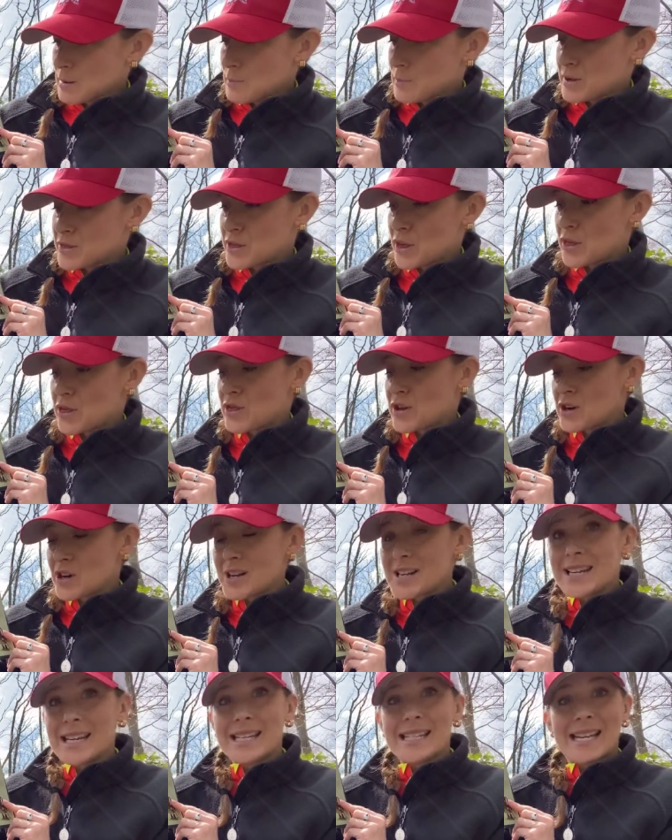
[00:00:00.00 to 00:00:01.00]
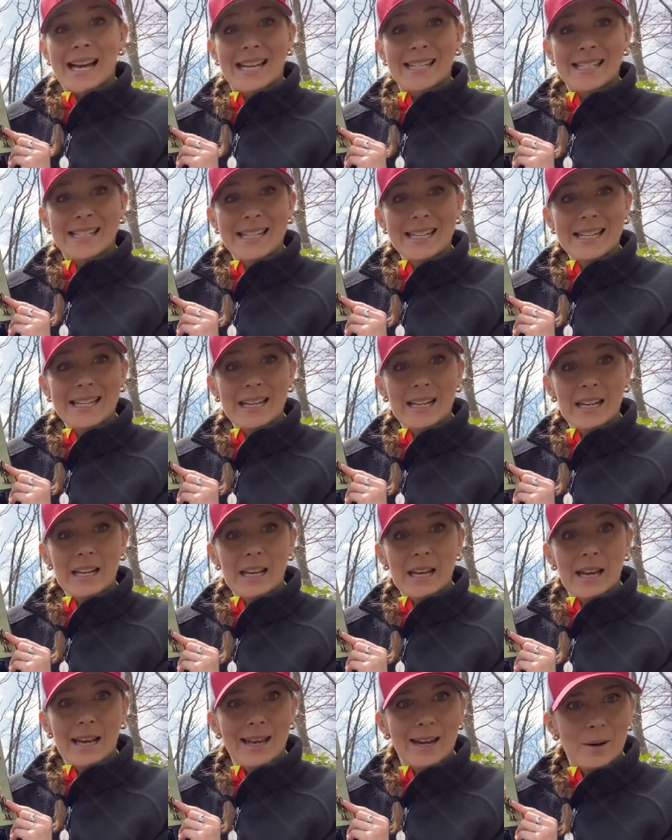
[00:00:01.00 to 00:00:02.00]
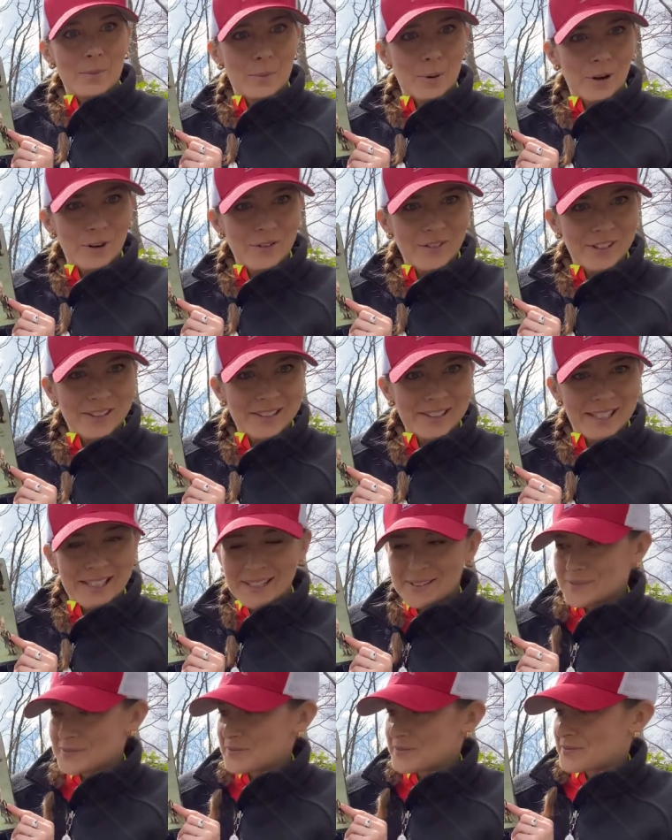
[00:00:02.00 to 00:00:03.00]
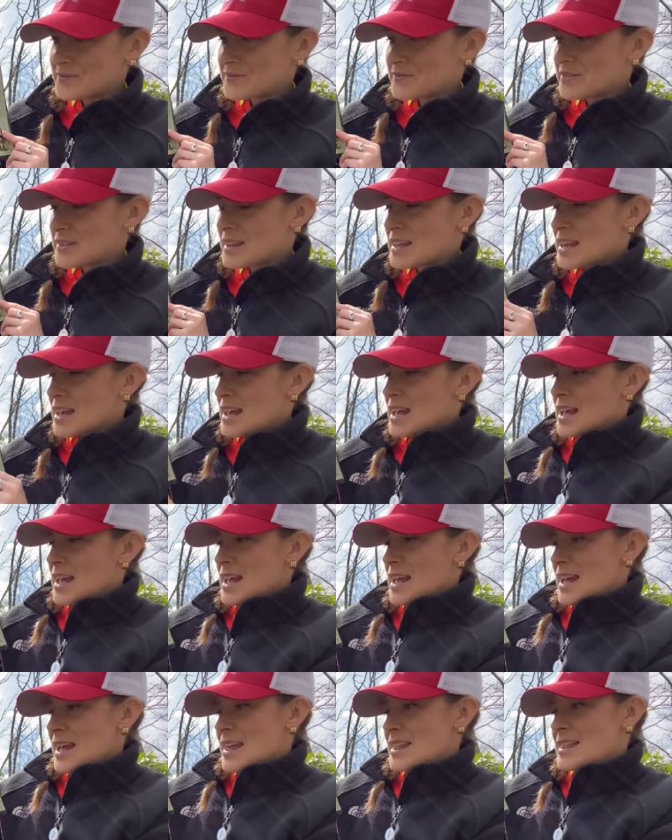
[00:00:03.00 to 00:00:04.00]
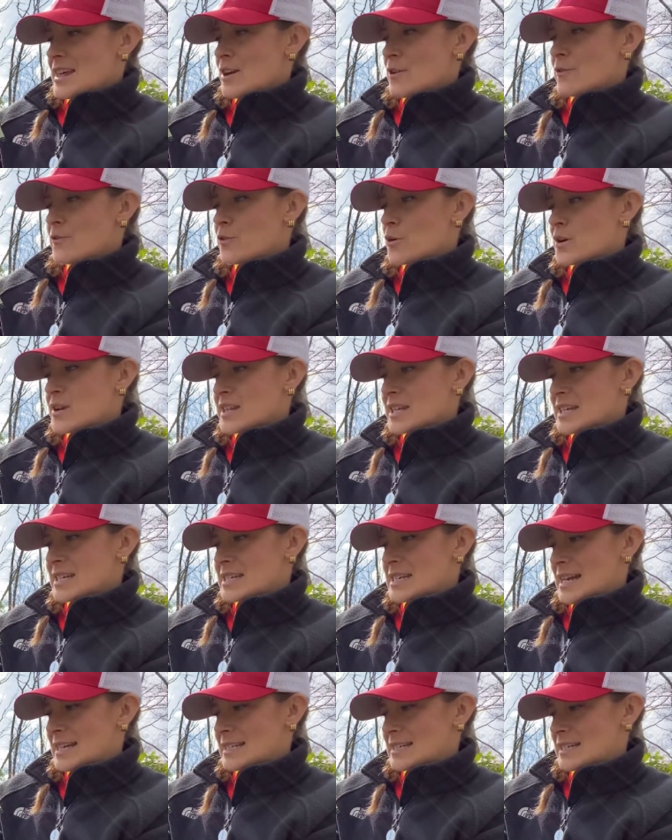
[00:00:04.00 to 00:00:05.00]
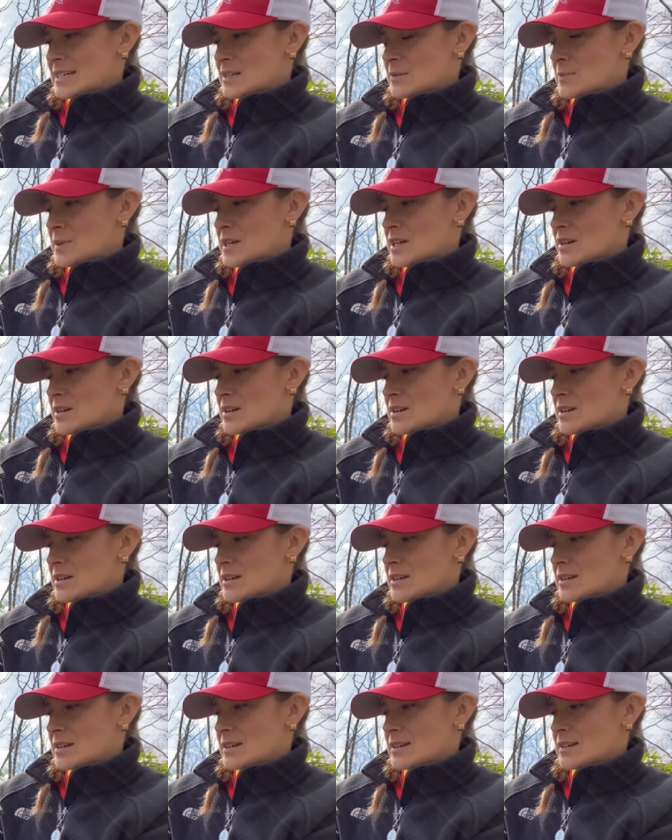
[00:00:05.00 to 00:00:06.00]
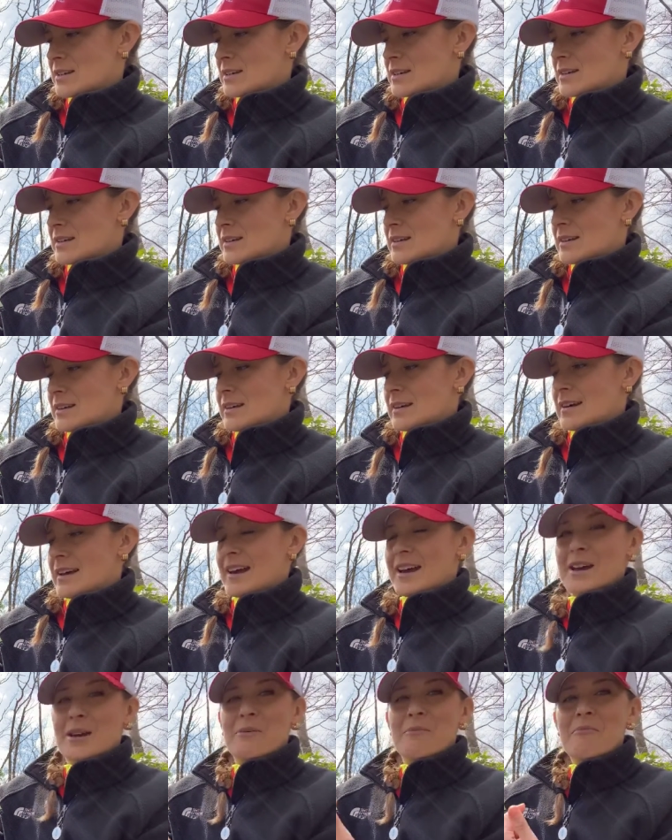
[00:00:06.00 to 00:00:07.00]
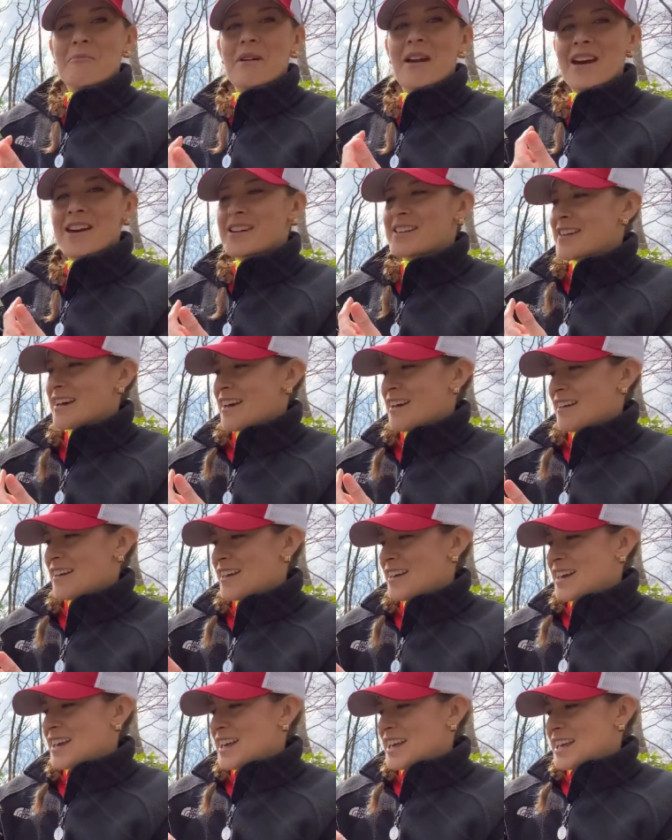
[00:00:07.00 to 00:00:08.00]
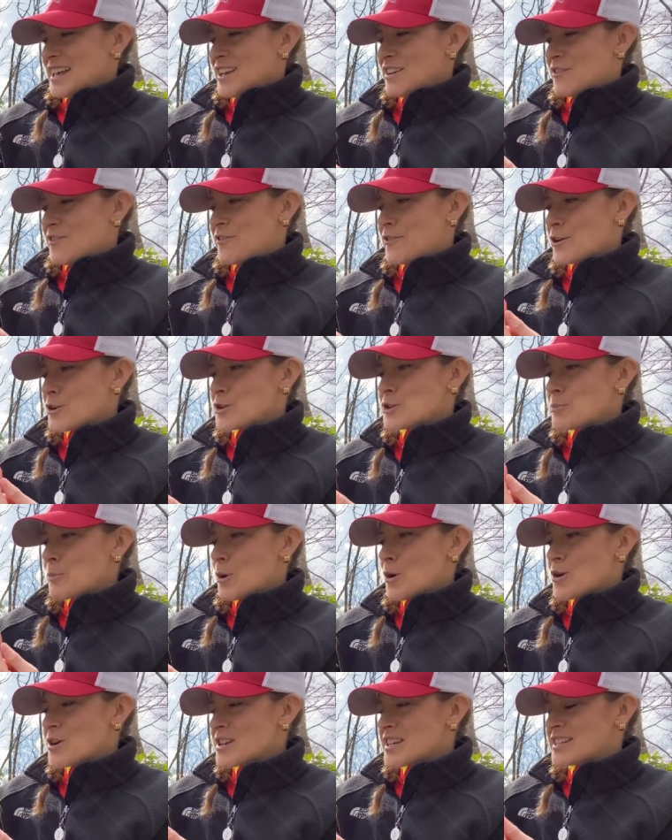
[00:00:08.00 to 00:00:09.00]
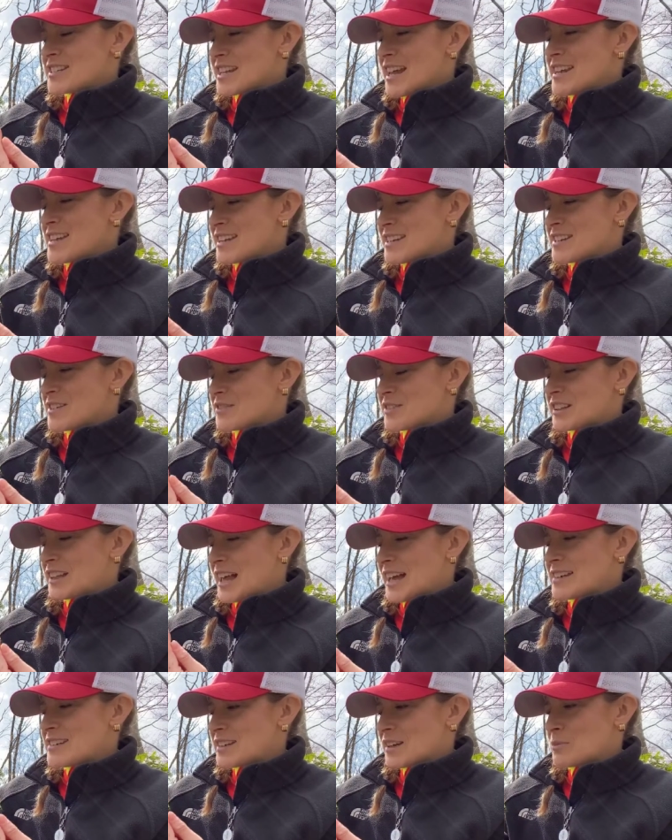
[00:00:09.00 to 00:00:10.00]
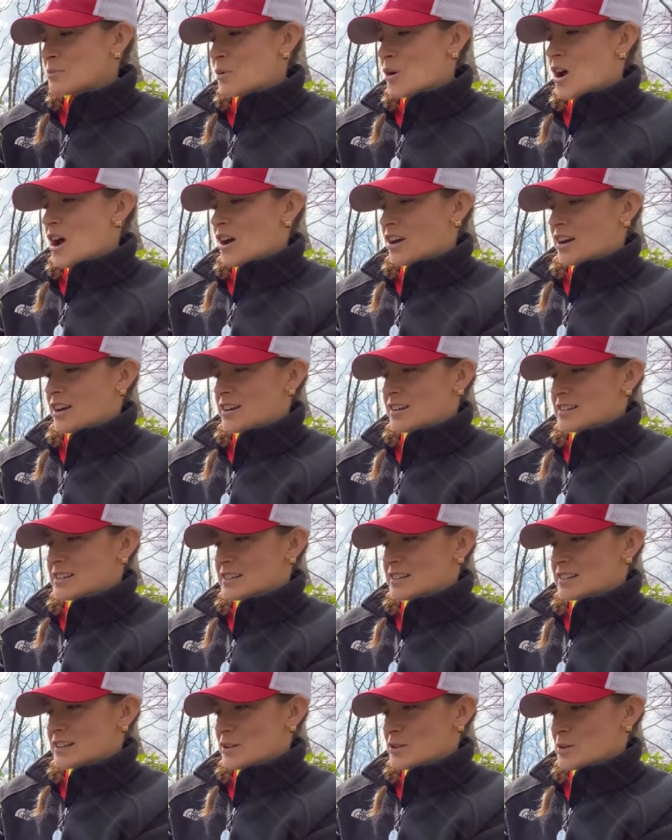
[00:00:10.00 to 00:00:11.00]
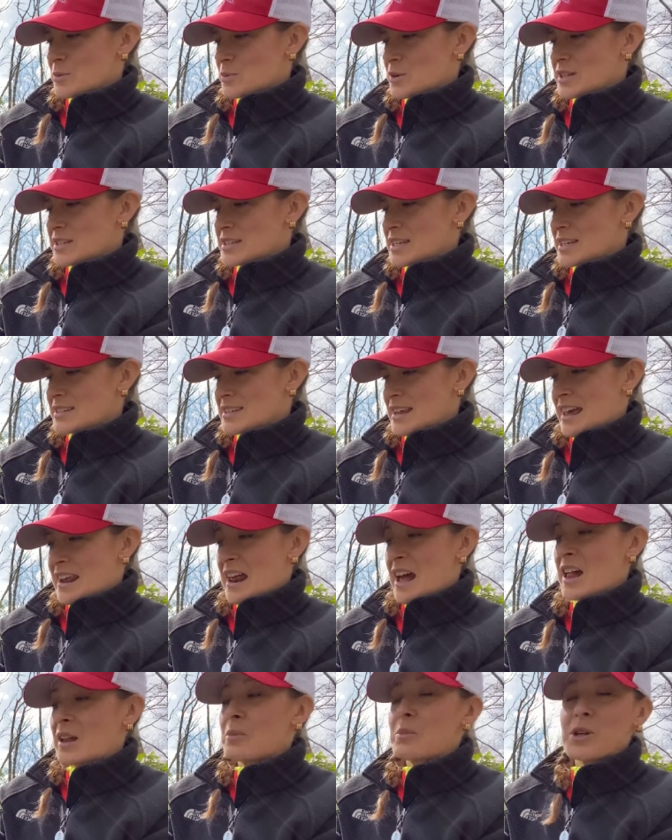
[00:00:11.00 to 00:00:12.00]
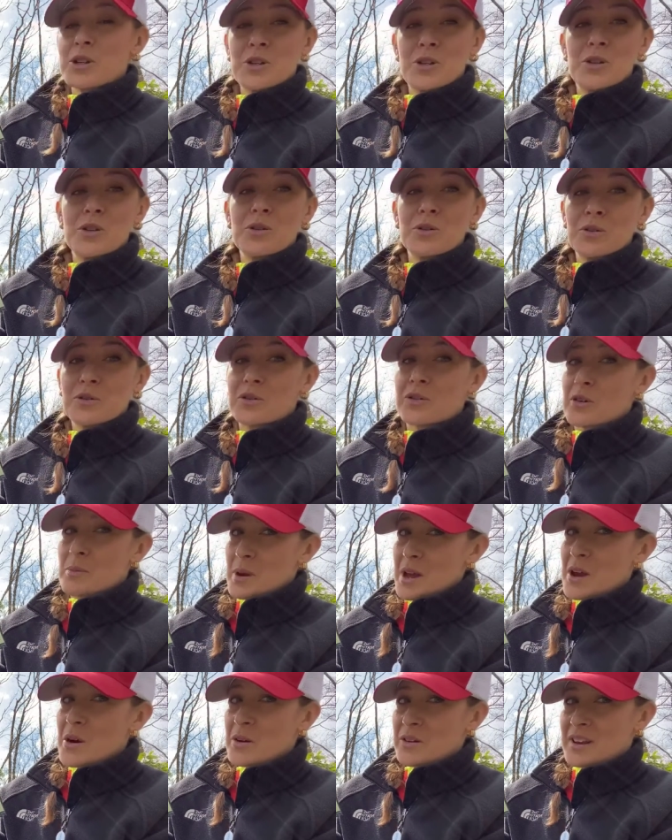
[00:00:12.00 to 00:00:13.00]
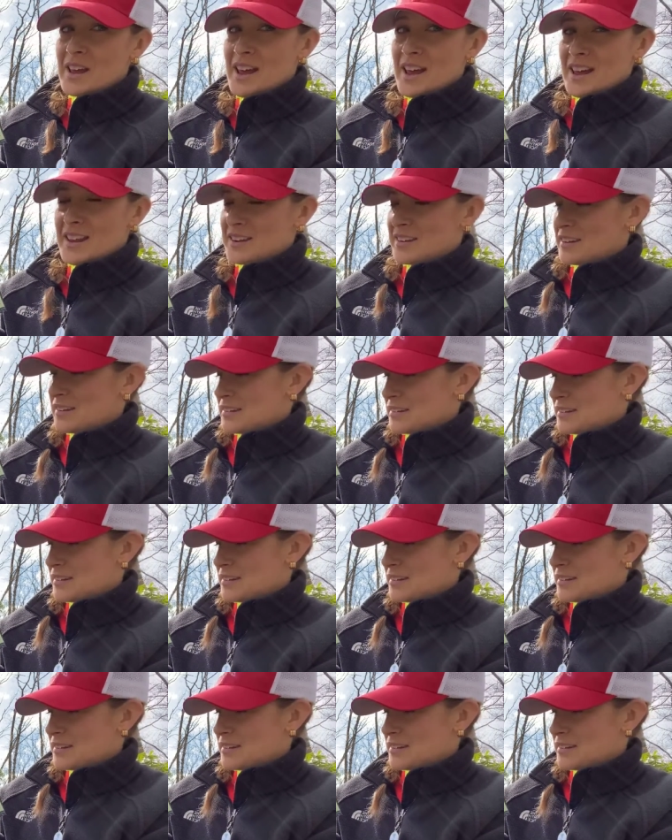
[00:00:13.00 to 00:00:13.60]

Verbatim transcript: But the third contestant hit it perfectly. Then a fourth contestant appeared. I am Merida, firstborn descendant of Clan DunBroch, declared the princess, and I'll be shooting for my own hand.